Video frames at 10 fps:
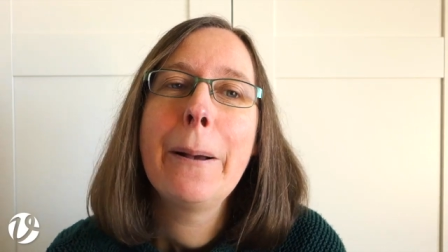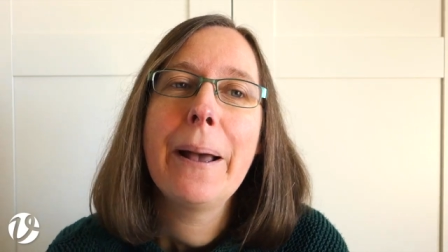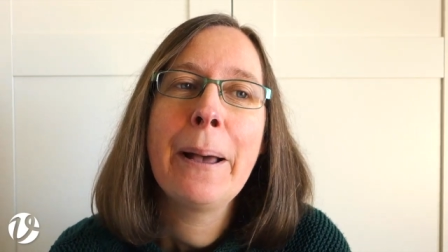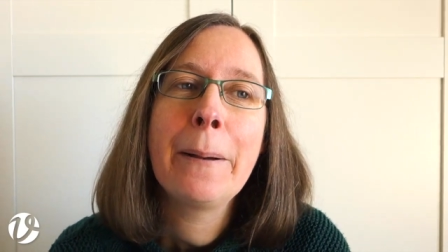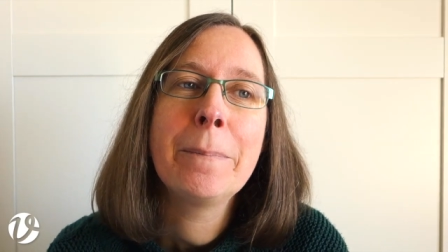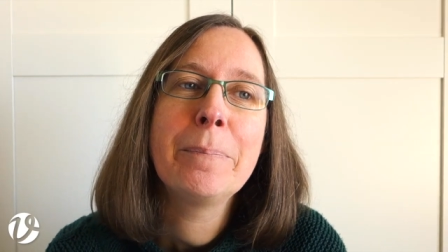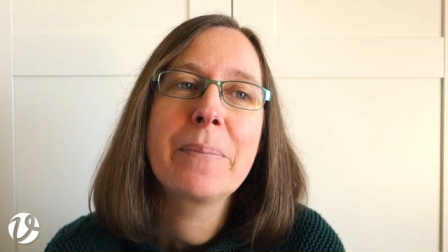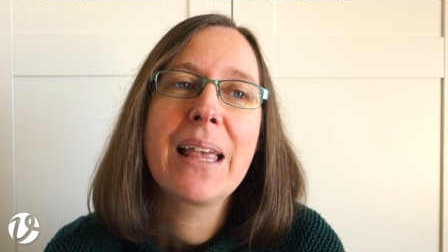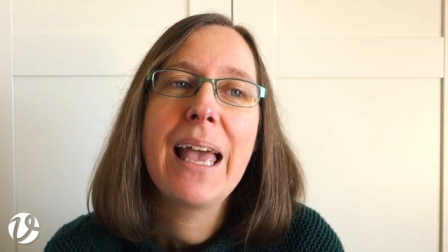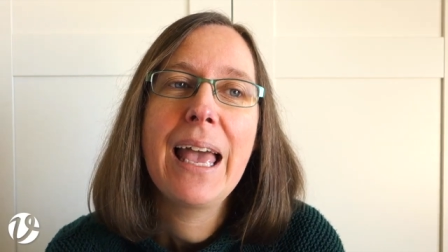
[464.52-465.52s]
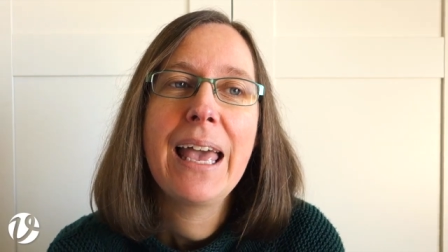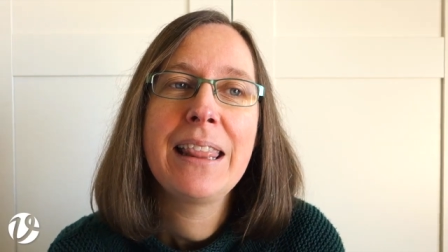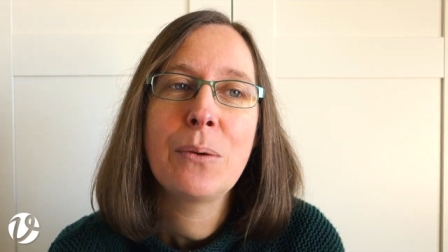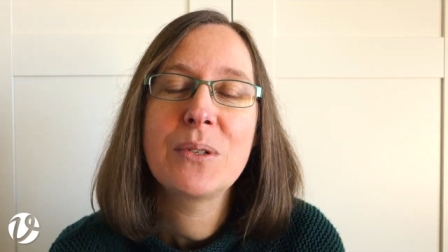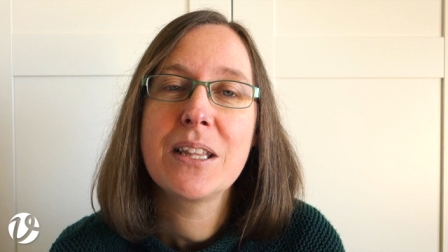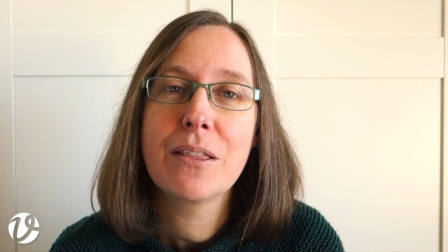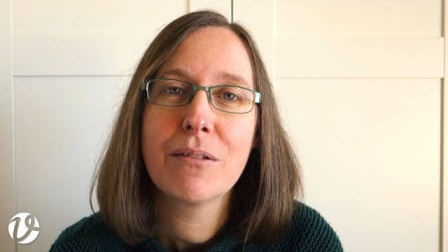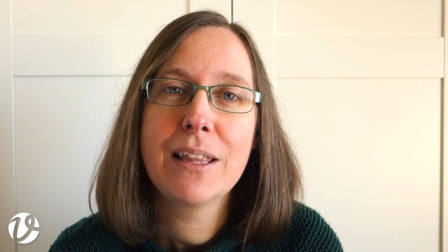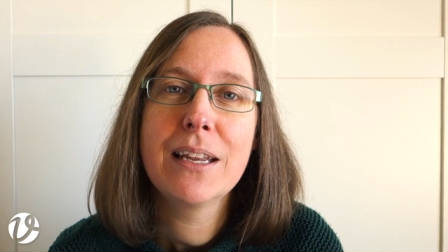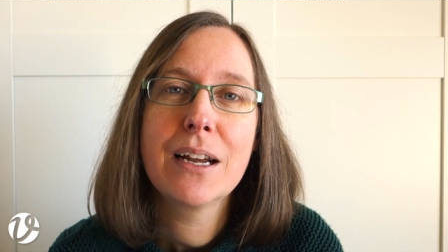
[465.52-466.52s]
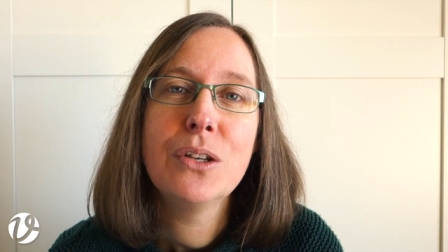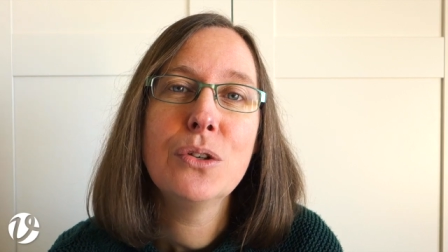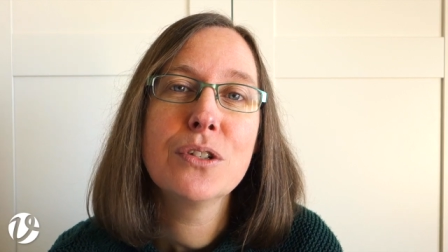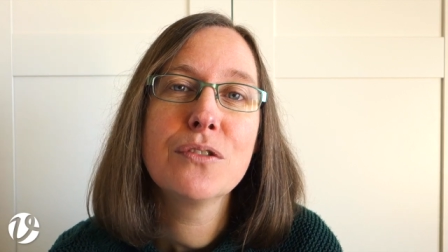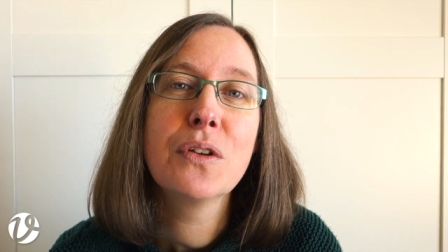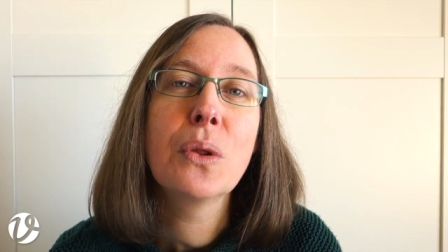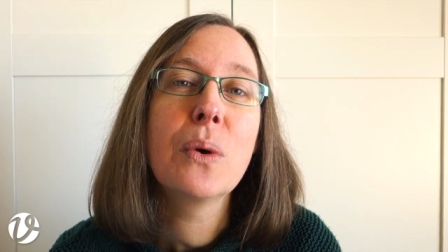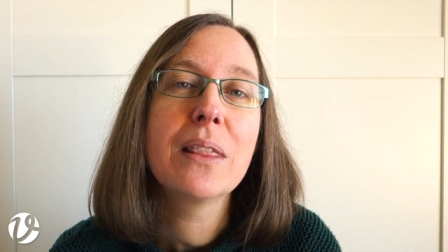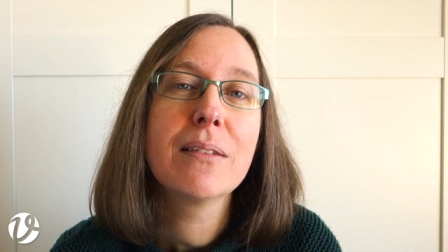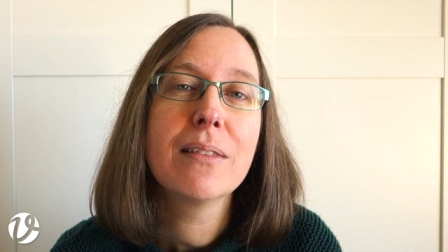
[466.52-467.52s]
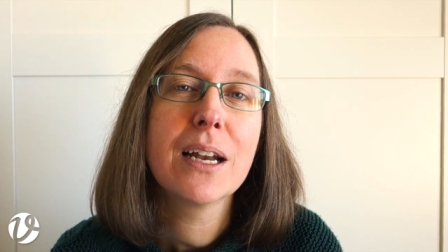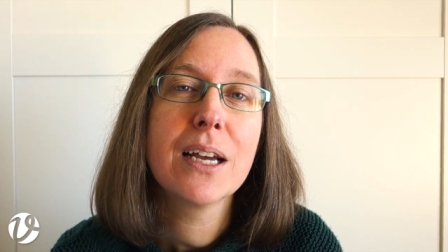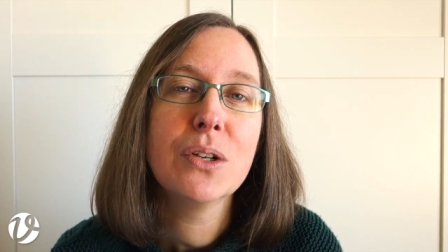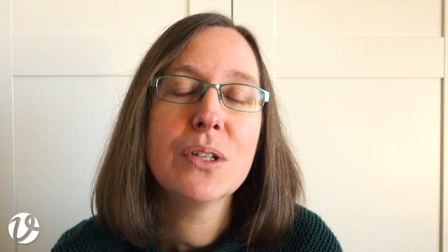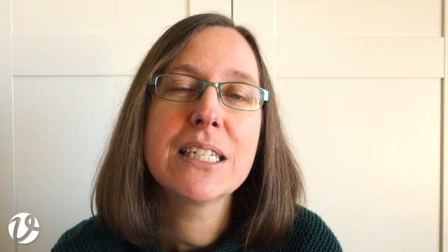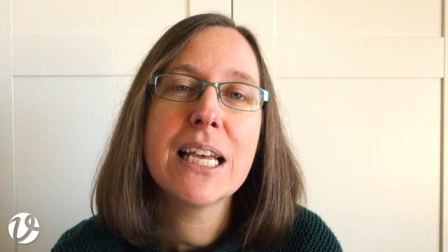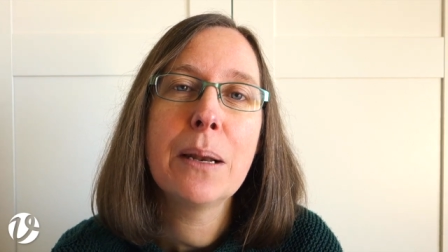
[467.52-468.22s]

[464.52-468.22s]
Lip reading: And that was the thread that I used for the width that I used.